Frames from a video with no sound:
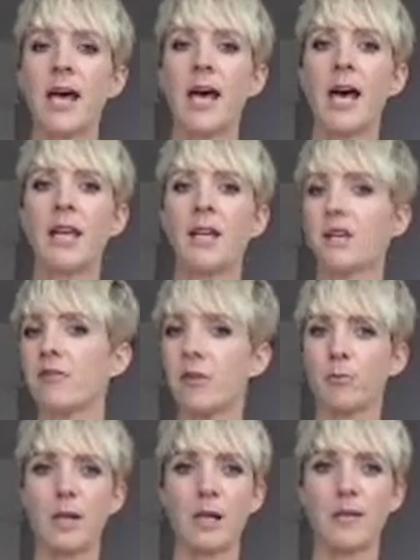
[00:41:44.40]
And then if
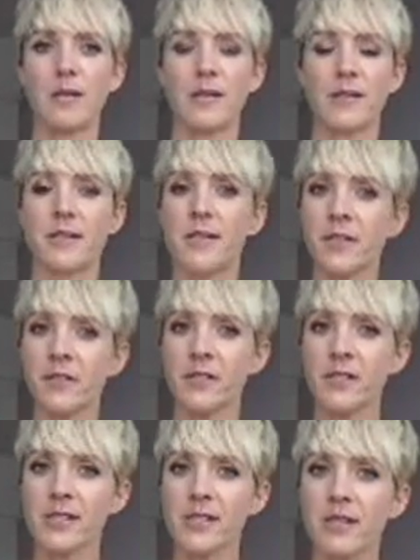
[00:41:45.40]
your baby isn't
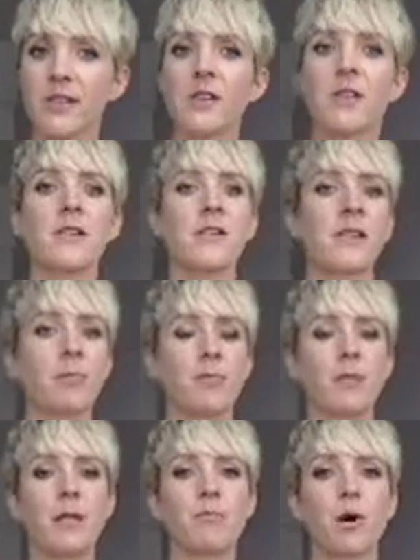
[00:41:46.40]
interested,
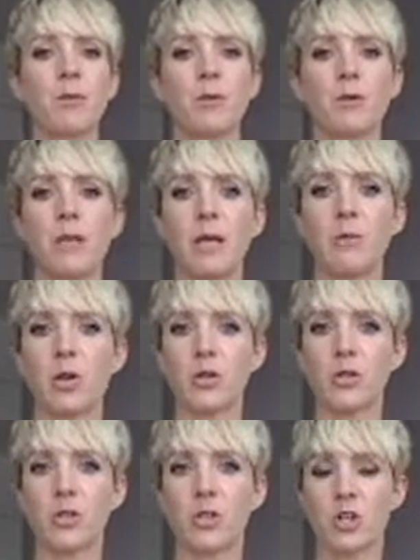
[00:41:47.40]
simply pop your baby
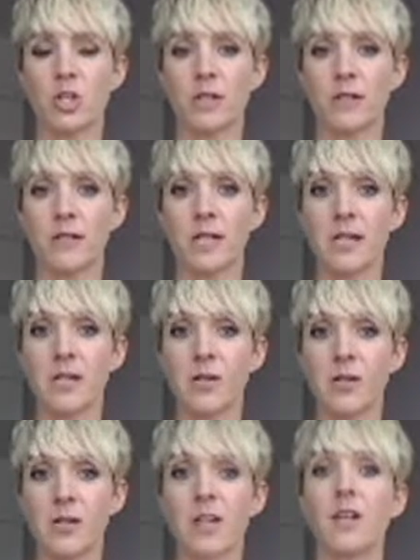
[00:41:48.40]
onto your chest, skin to
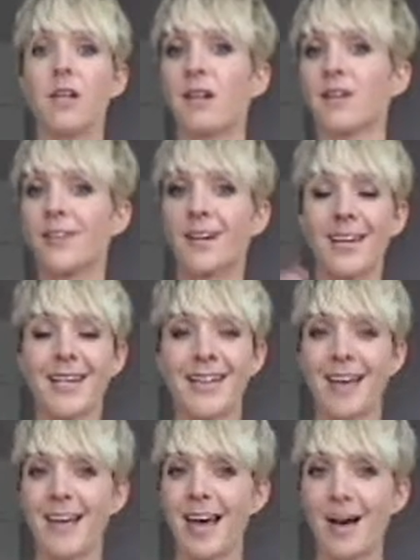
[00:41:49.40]
skin, and then try
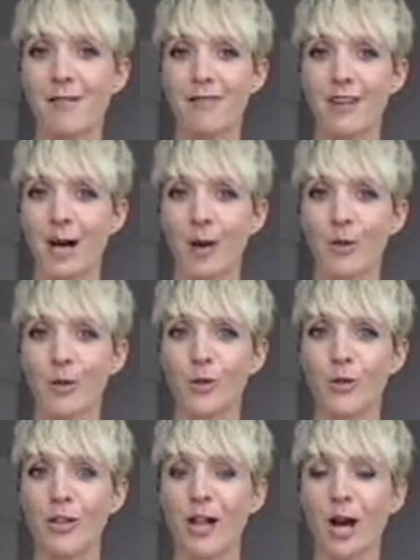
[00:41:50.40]
again half an hour
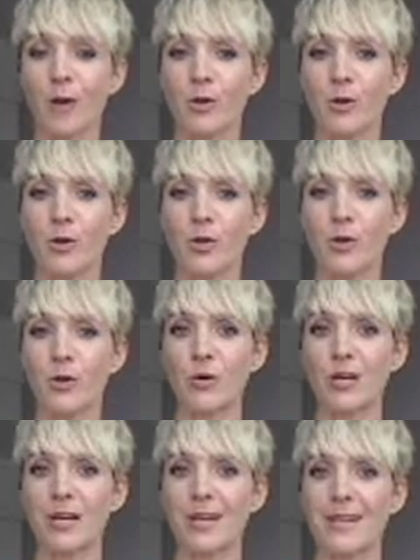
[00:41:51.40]
or an hour or
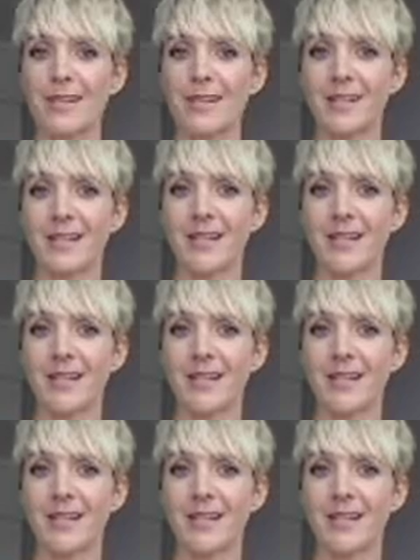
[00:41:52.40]
so later.